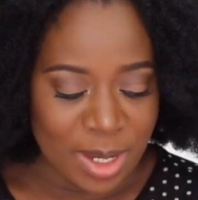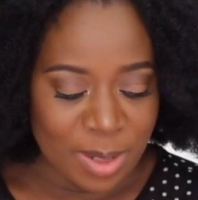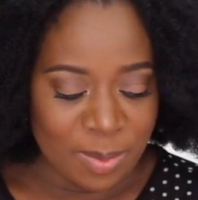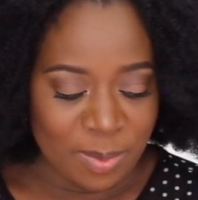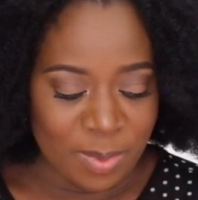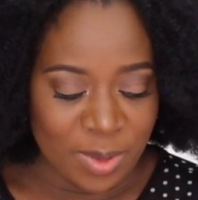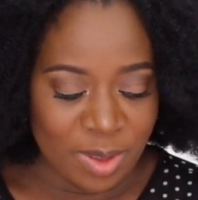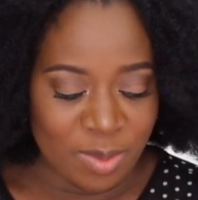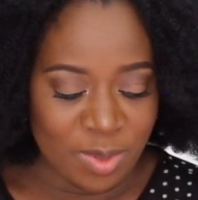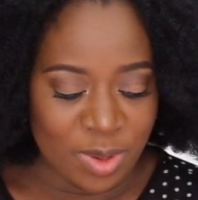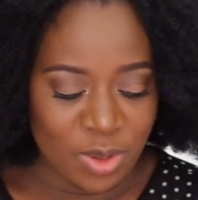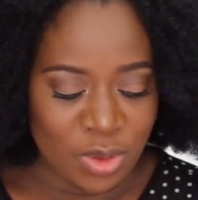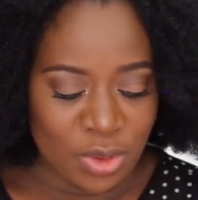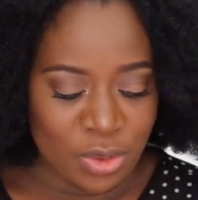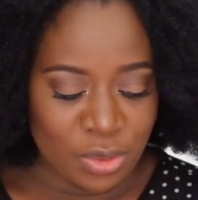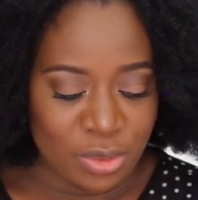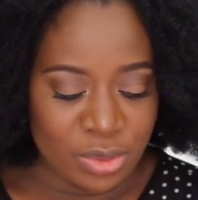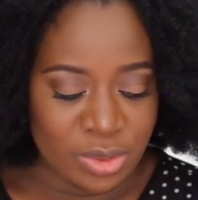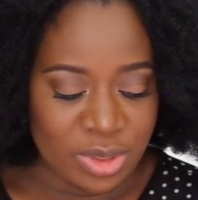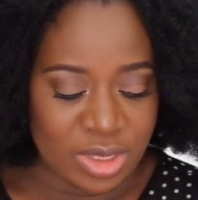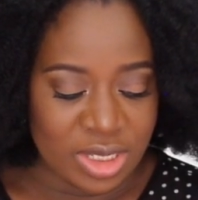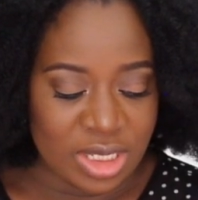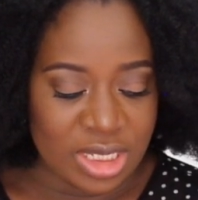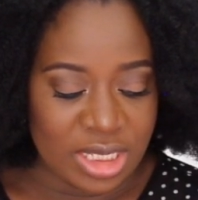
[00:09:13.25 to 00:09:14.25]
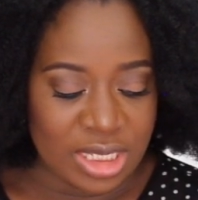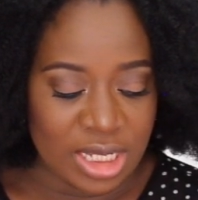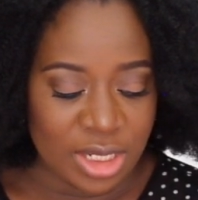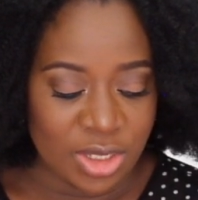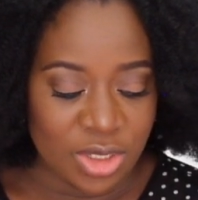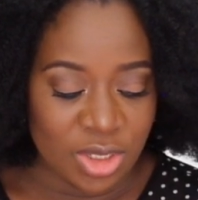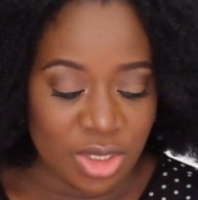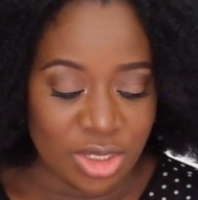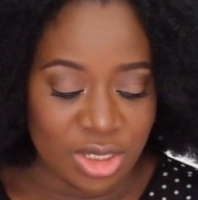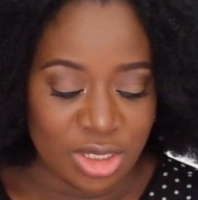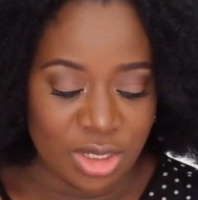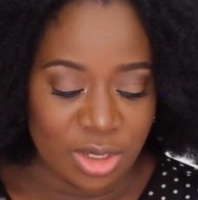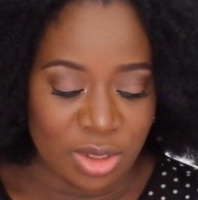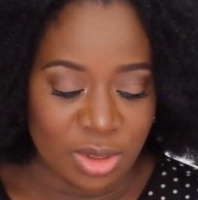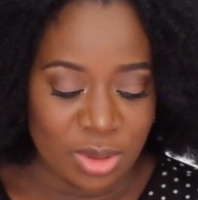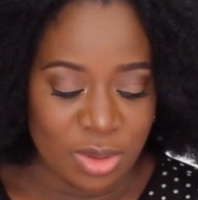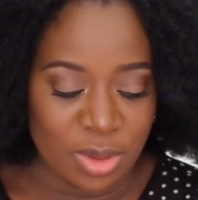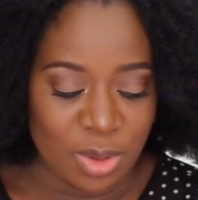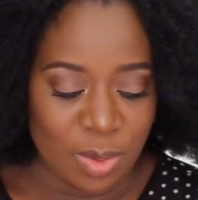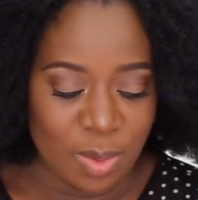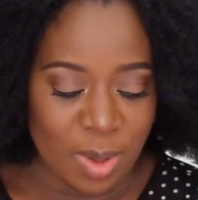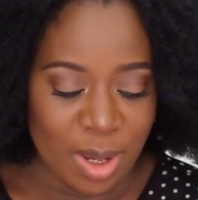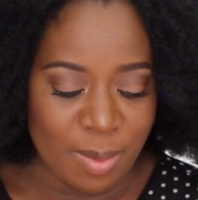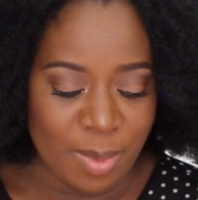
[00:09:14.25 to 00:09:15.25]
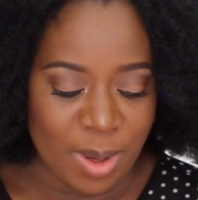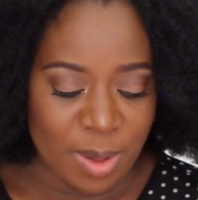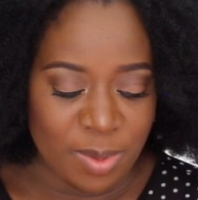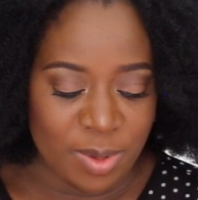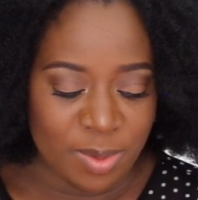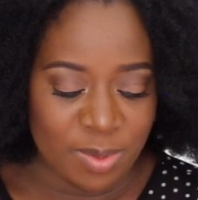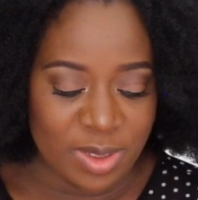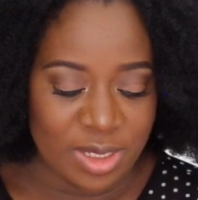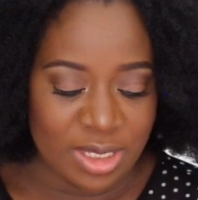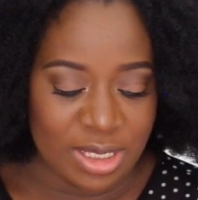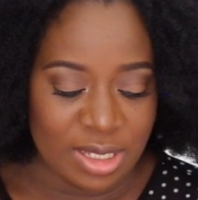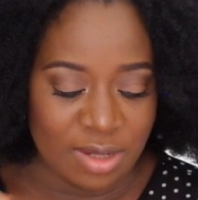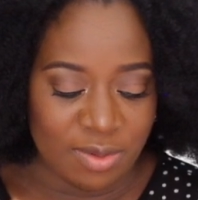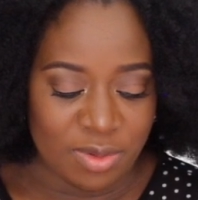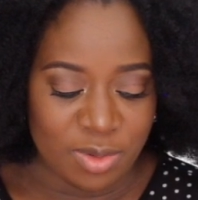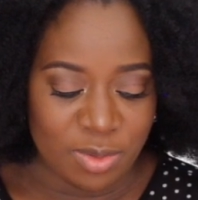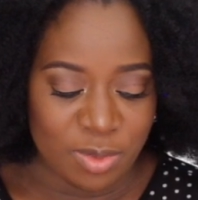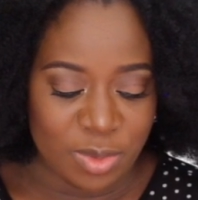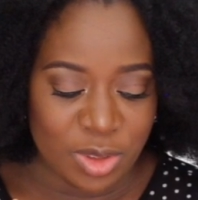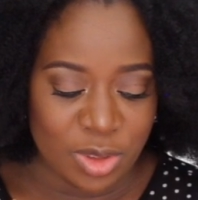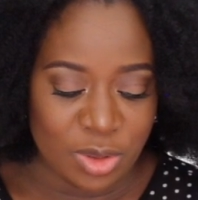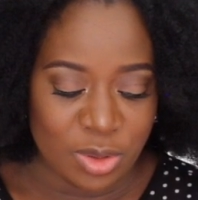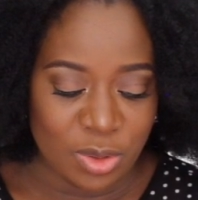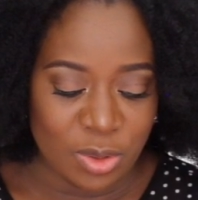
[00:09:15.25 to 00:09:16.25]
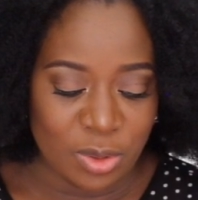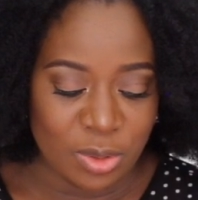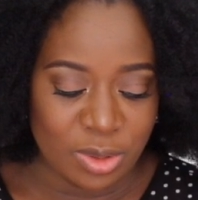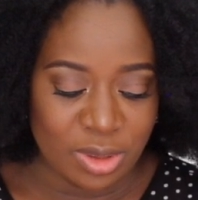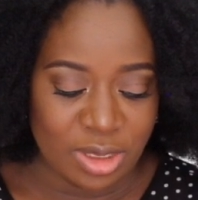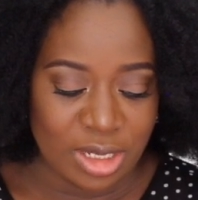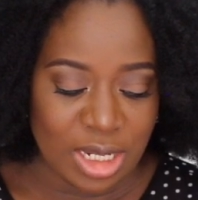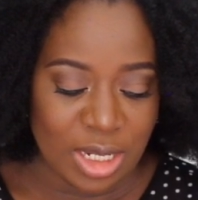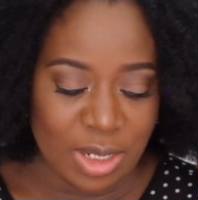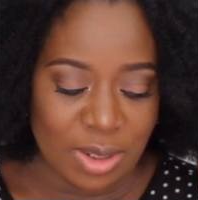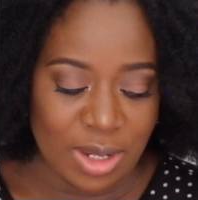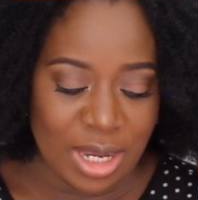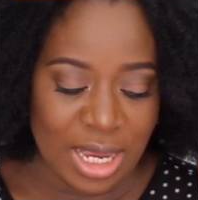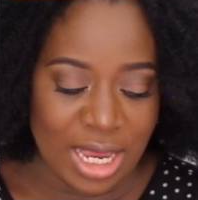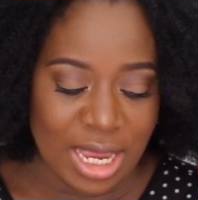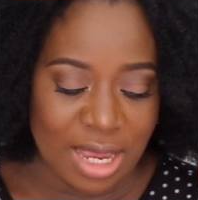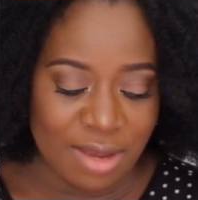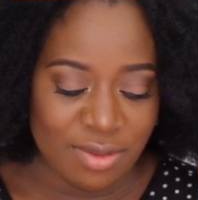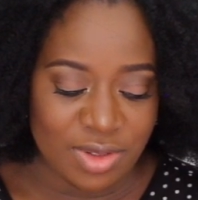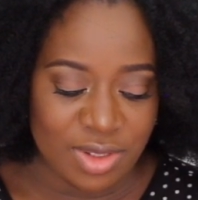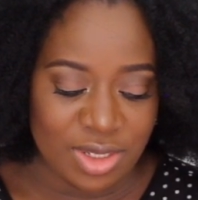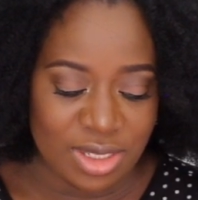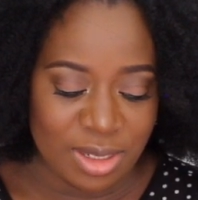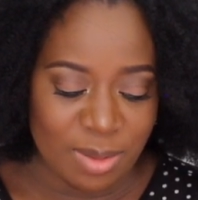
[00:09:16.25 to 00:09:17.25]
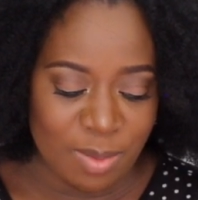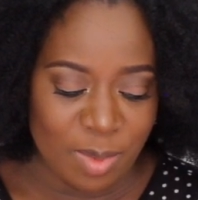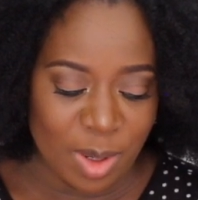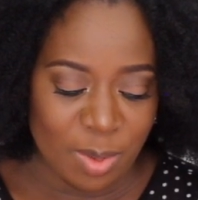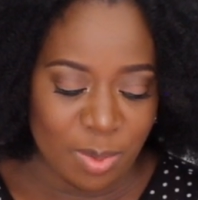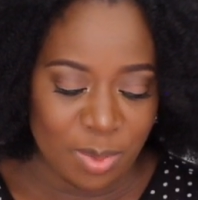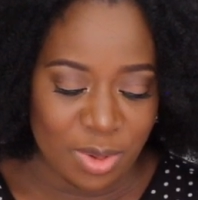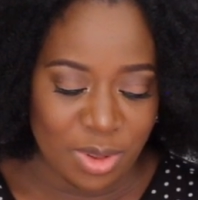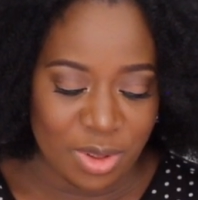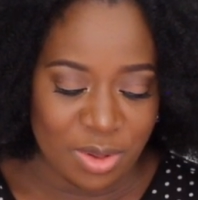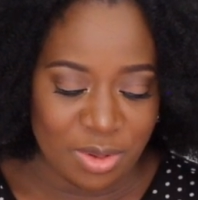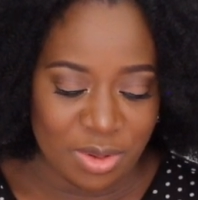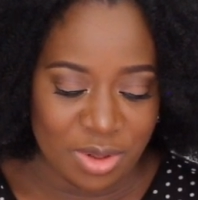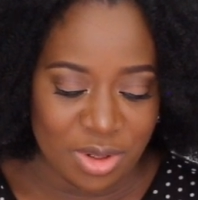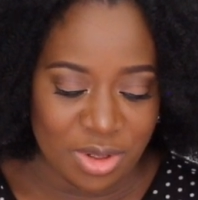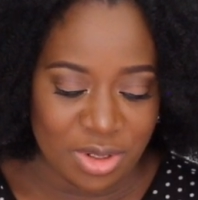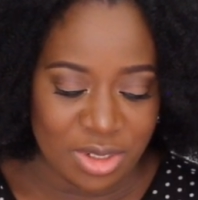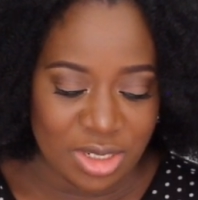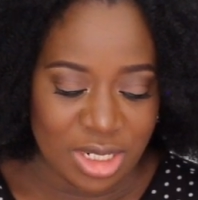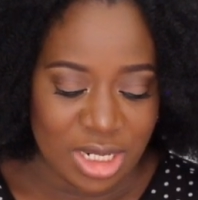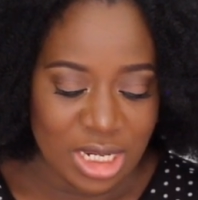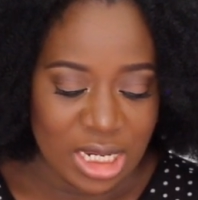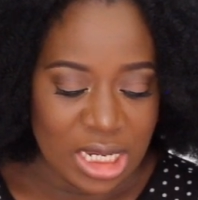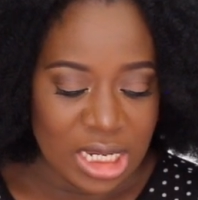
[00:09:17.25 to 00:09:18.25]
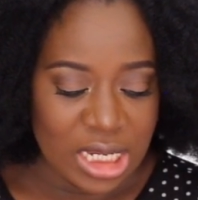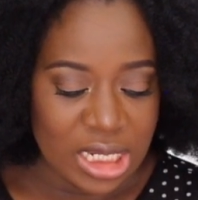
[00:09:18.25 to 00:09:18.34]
my baby through C-section in October. My baby is 7 months old now. I haven't seen my period.